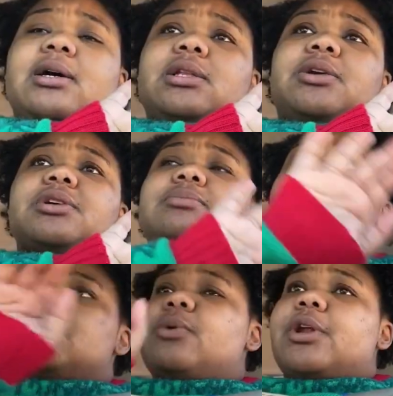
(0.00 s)
Christmas
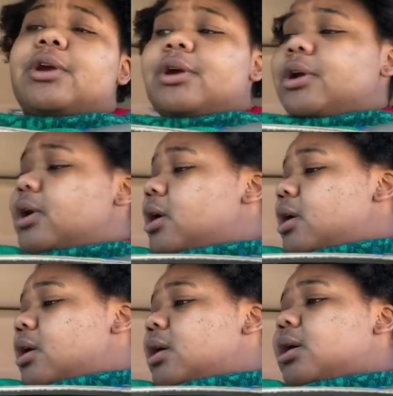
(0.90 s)
sweater
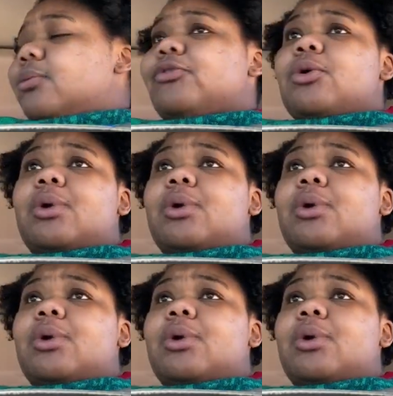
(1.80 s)
for work